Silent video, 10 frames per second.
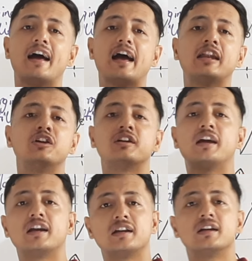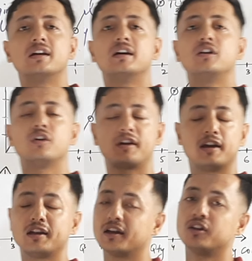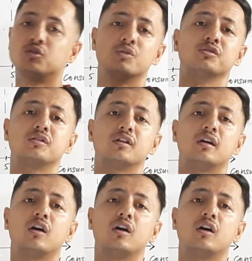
and you're getting the juice.